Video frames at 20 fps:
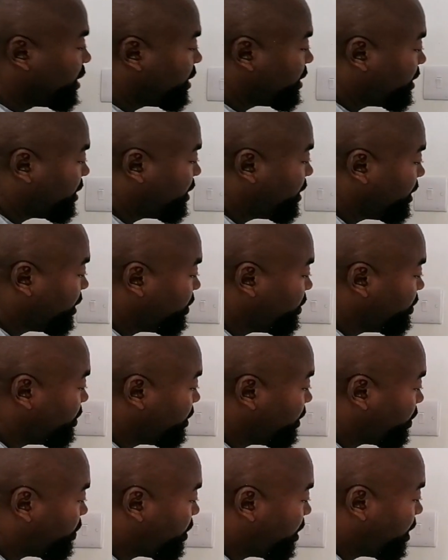another thing
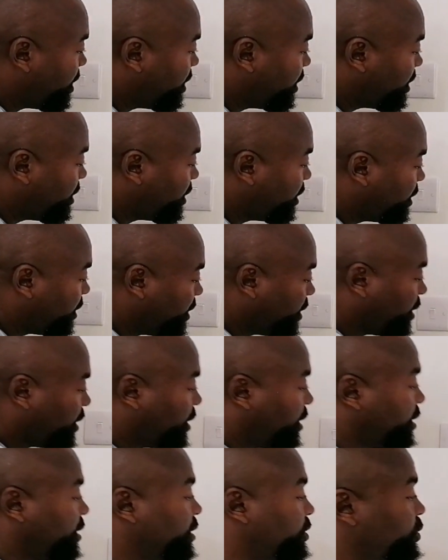you require,
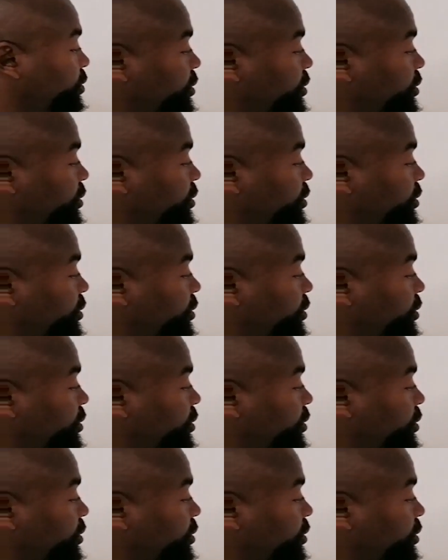another